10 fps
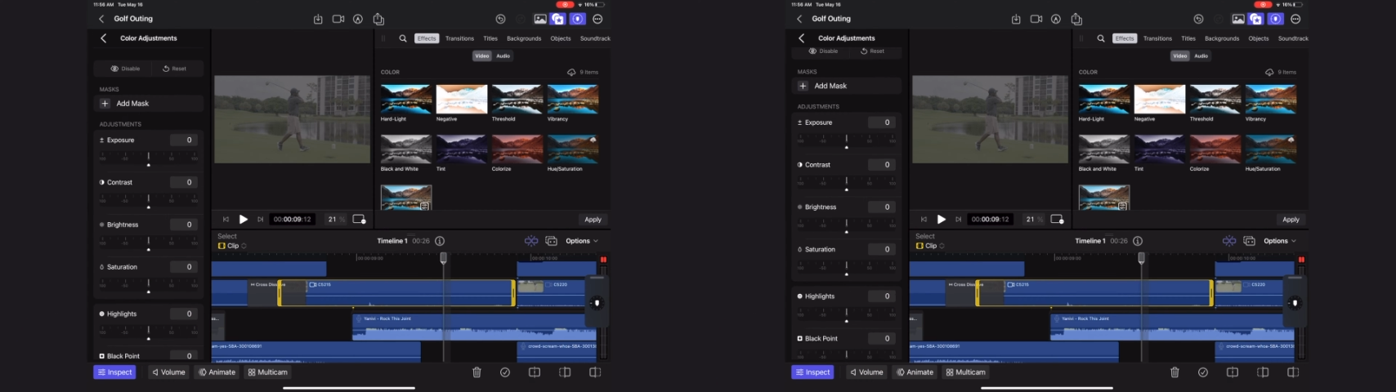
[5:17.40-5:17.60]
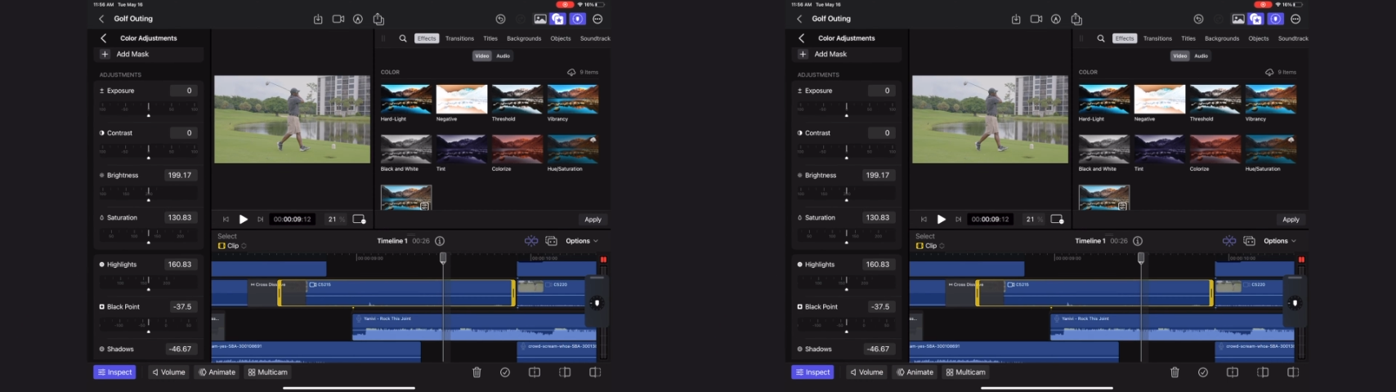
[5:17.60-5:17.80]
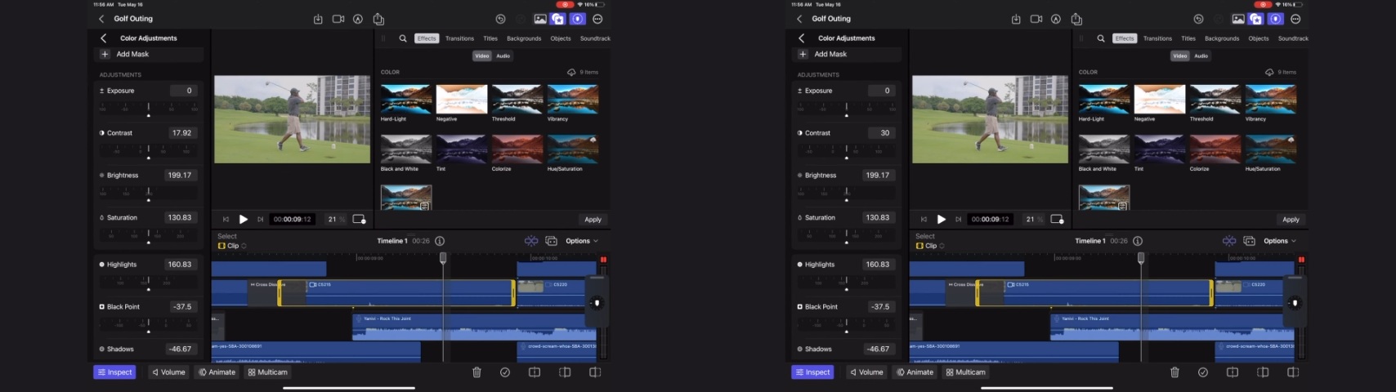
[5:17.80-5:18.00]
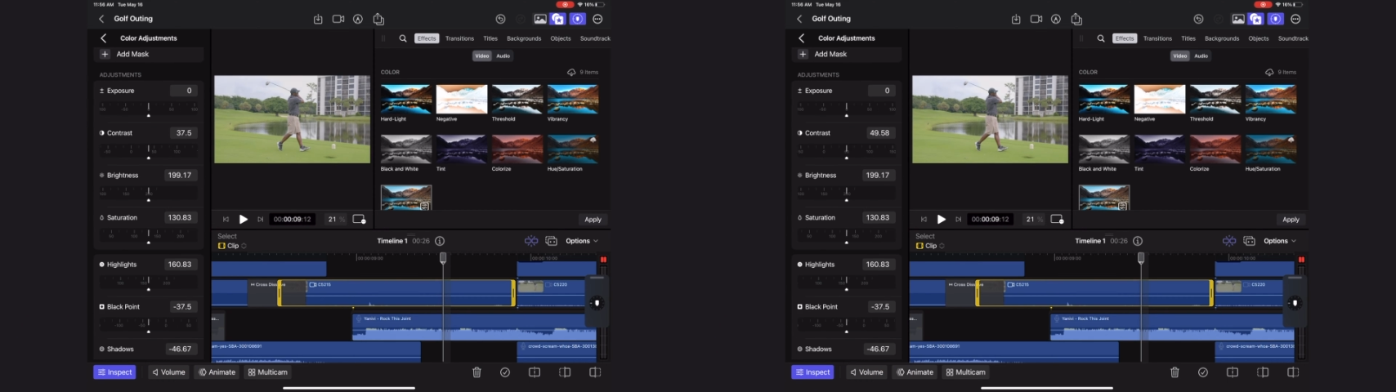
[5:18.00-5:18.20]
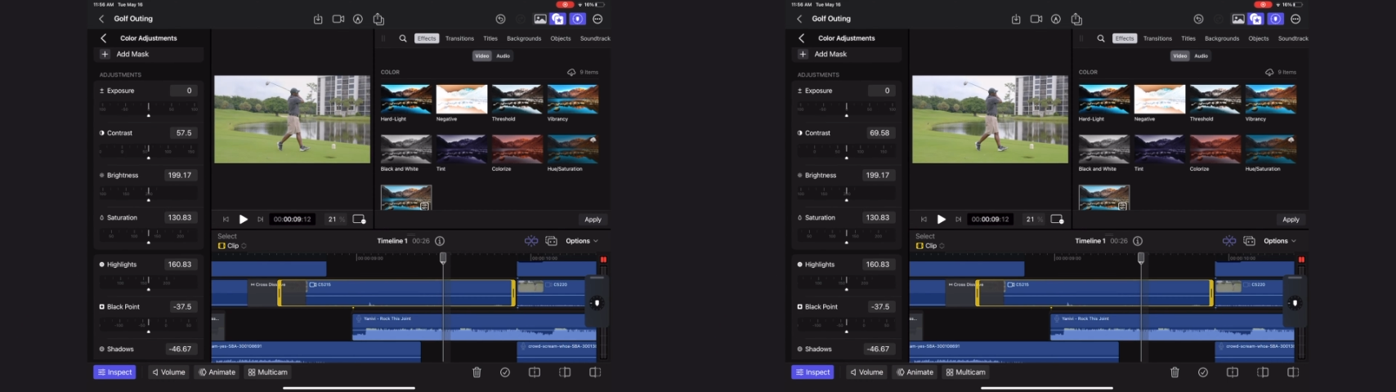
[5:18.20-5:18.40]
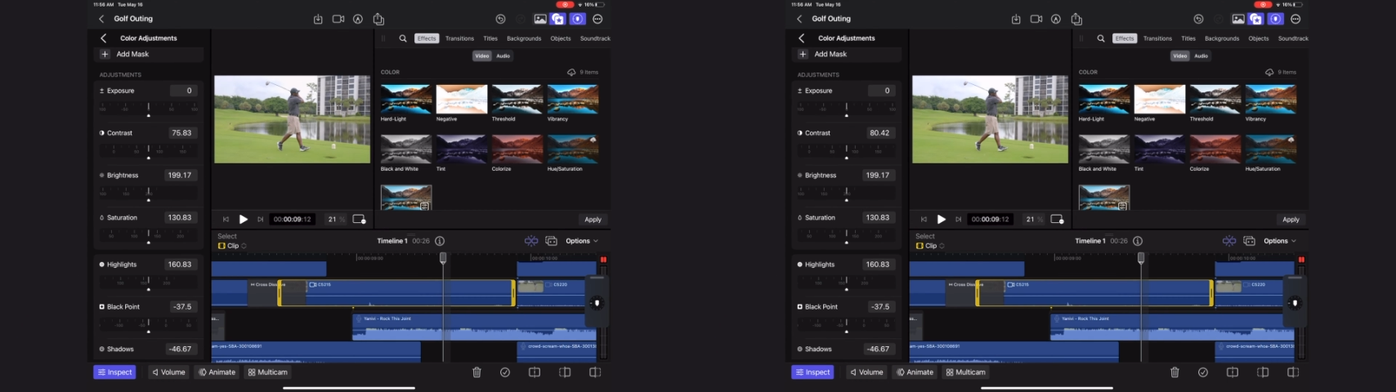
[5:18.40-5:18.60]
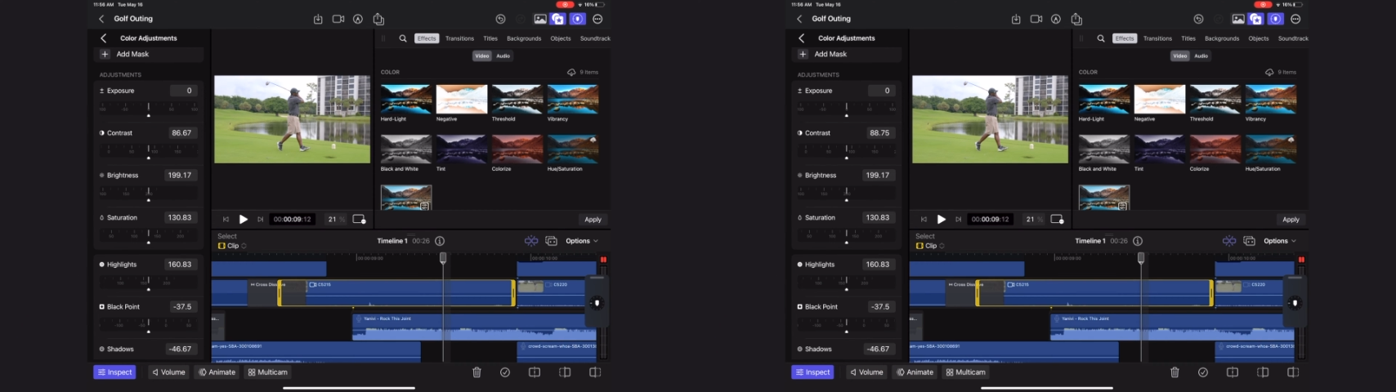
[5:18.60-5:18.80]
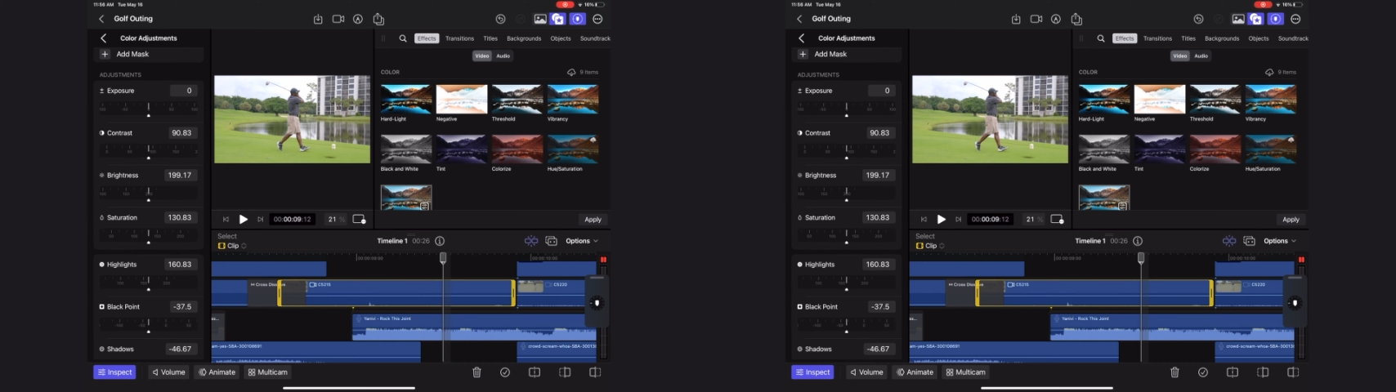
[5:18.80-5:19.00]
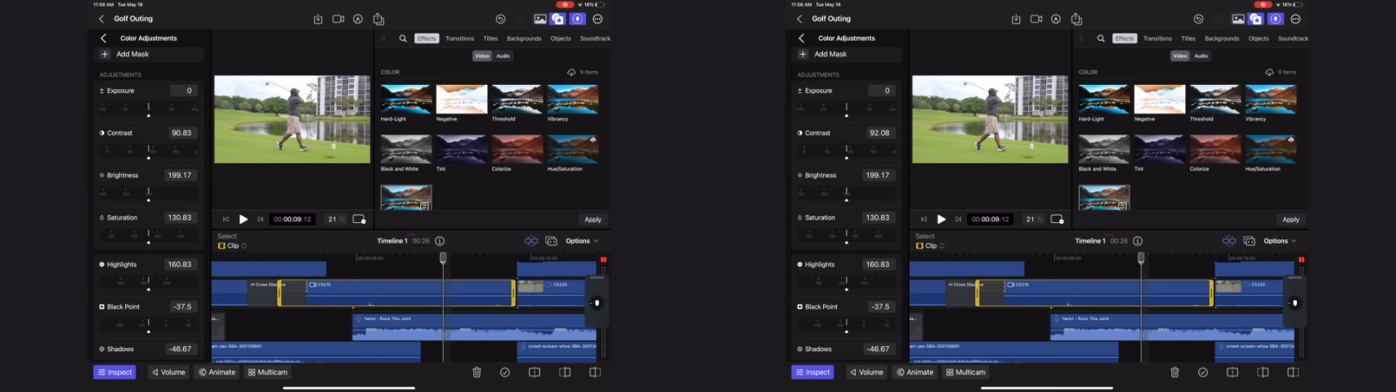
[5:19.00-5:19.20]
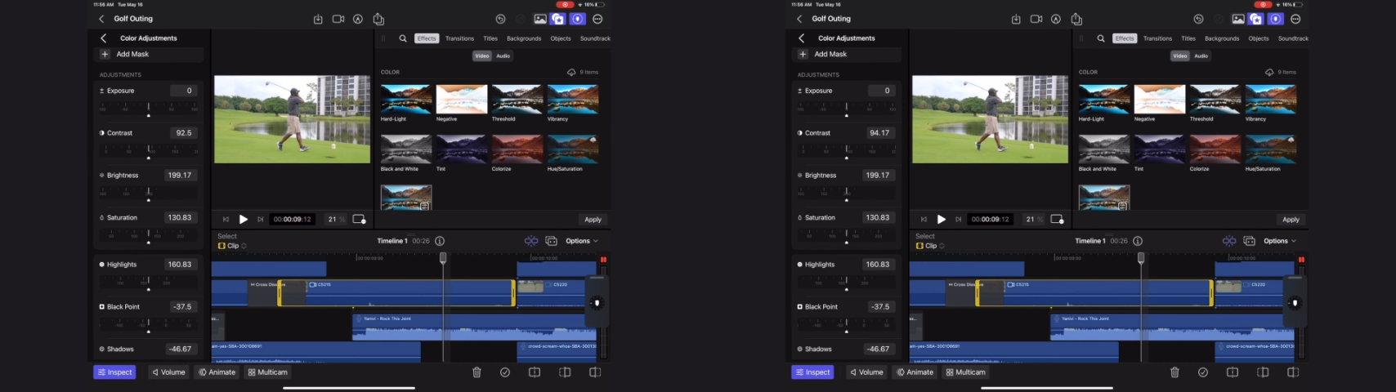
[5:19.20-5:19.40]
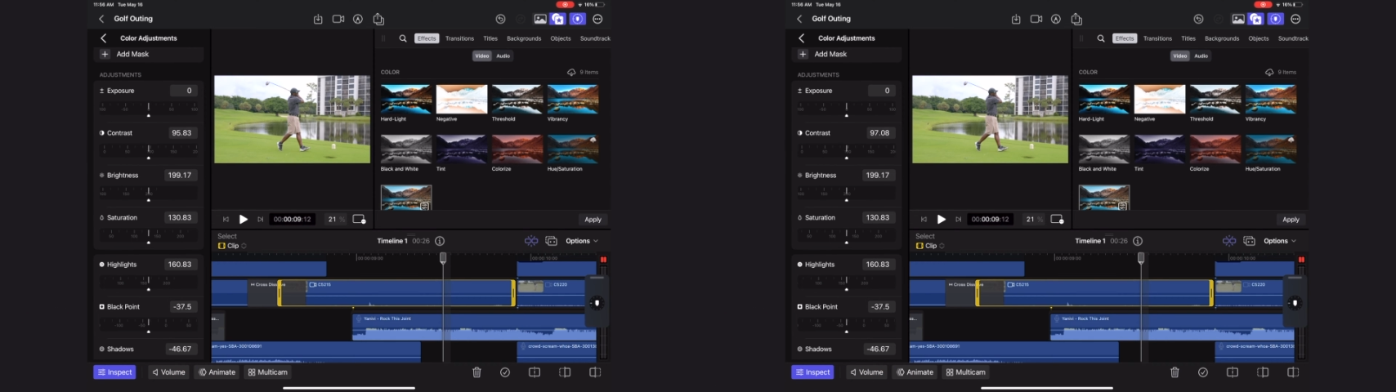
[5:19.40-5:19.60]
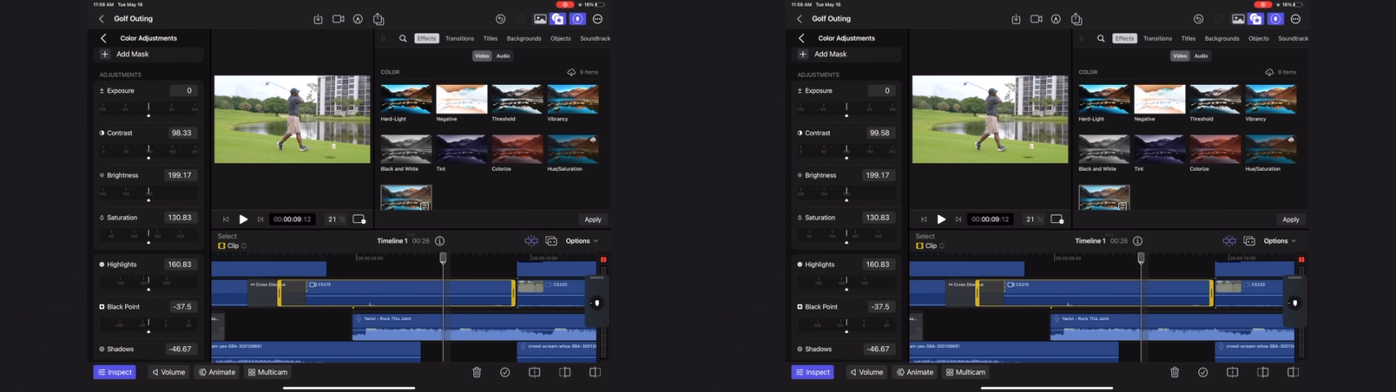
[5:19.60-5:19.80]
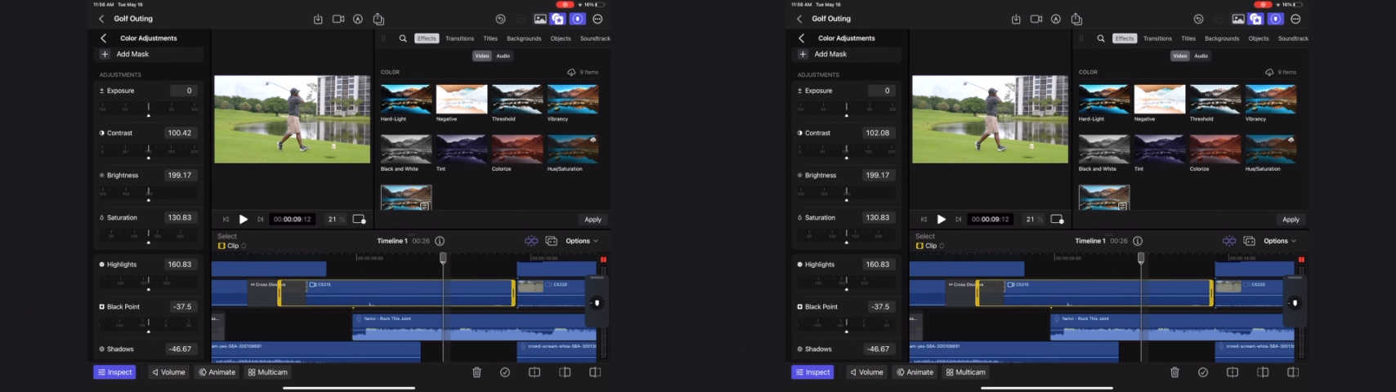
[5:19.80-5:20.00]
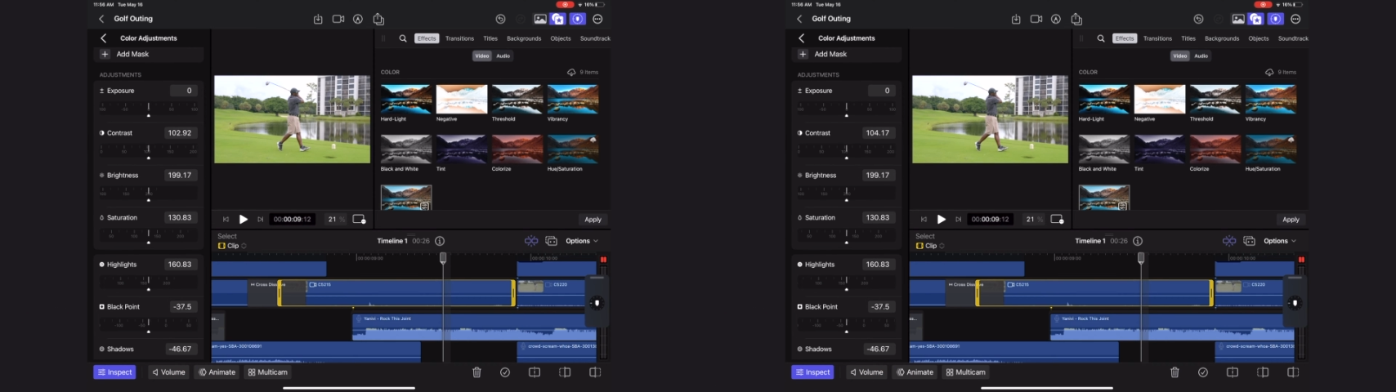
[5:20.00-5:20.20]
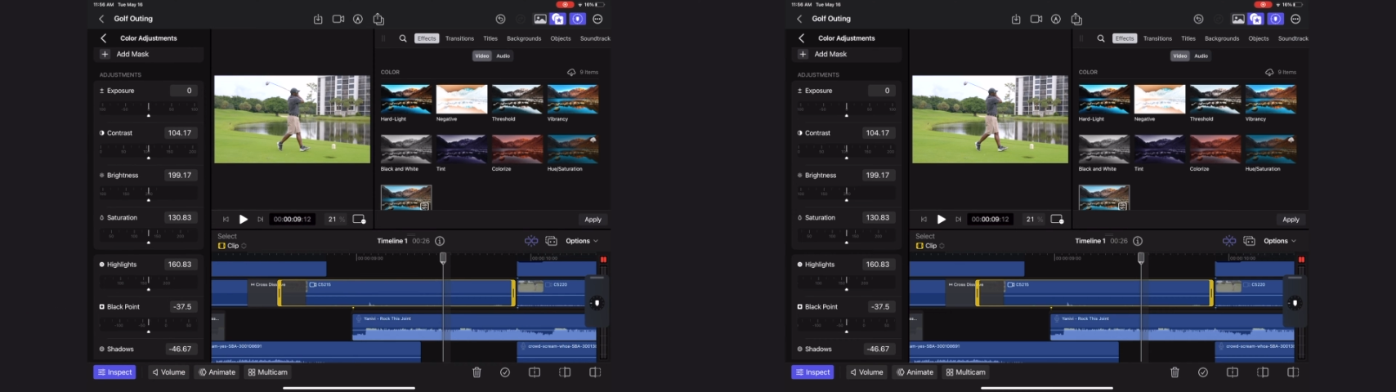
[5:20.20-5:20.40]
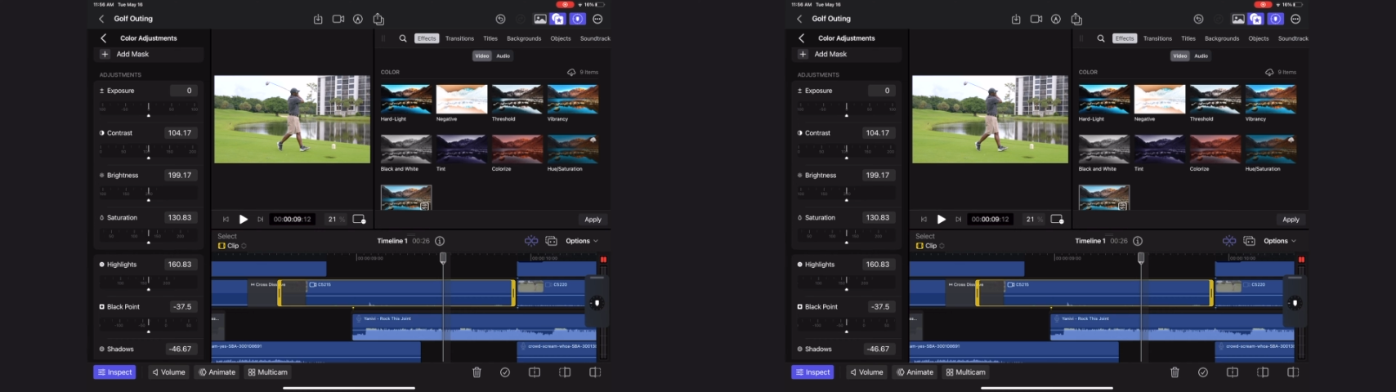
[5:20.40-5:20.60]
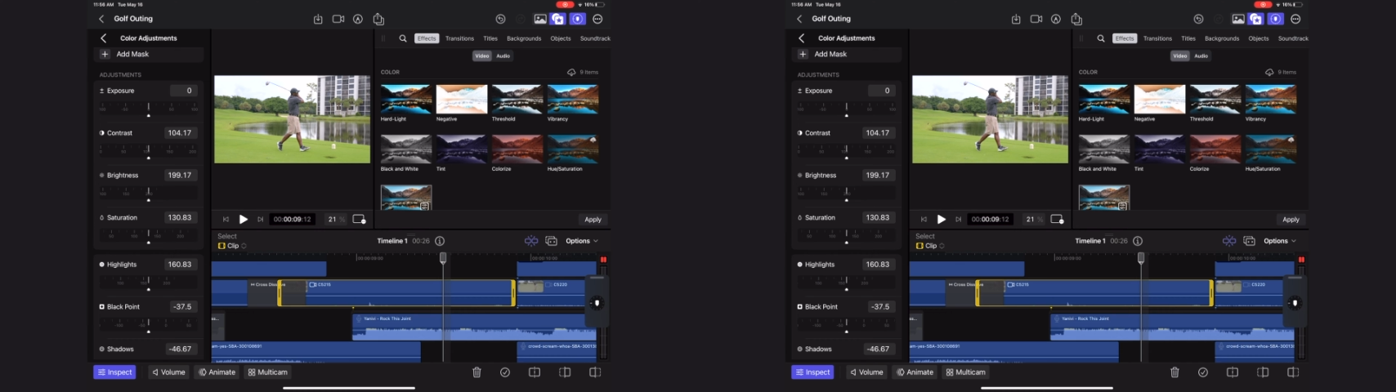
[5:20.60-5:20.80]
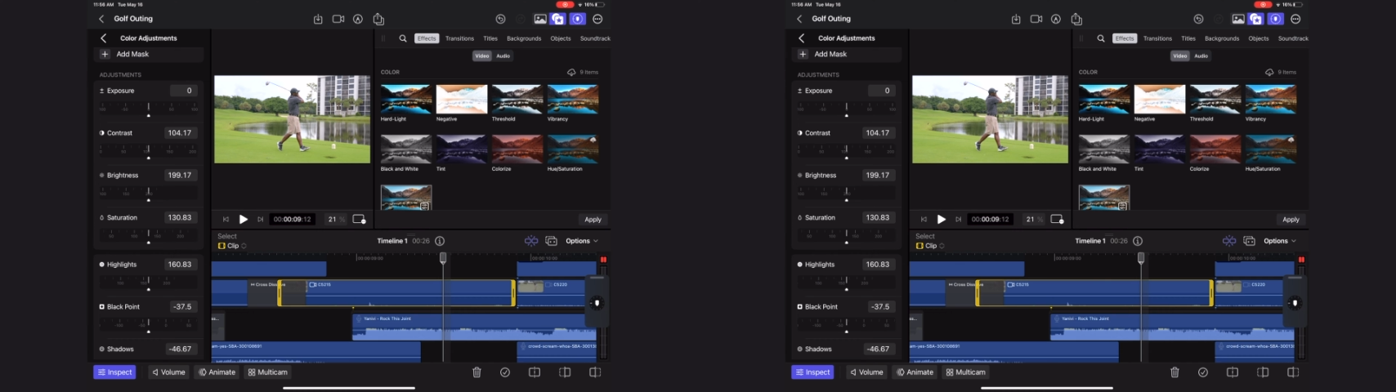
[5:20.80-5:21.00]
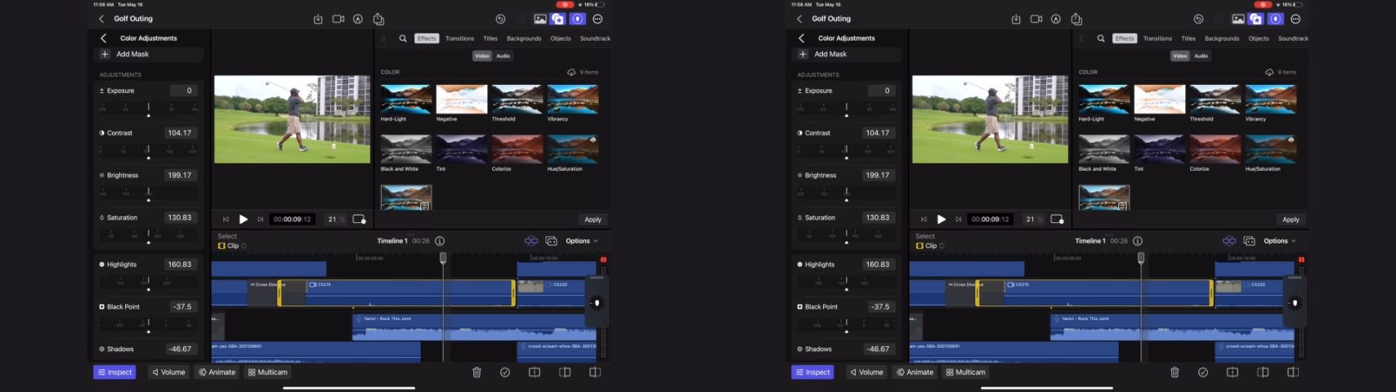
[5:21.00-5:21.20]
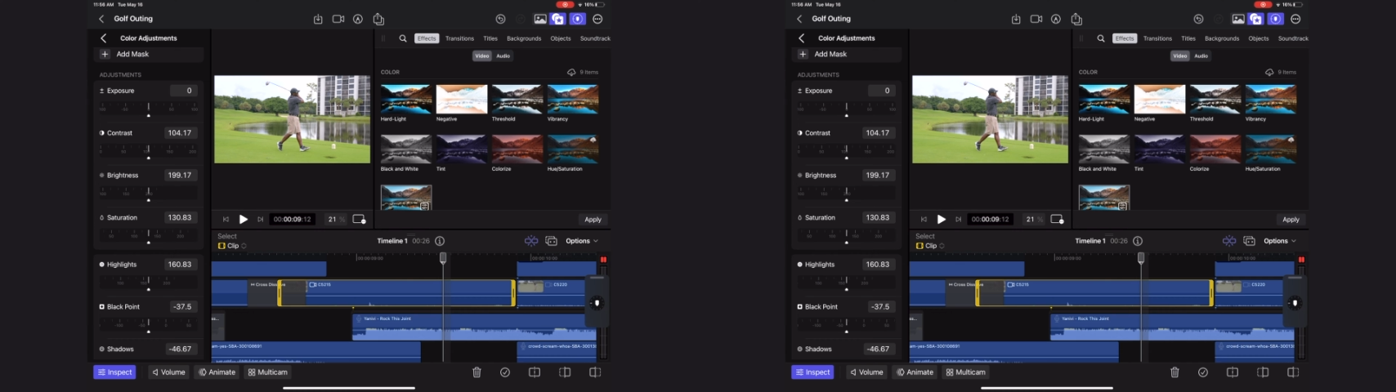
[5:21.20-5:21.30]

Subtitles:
(no speaker visible)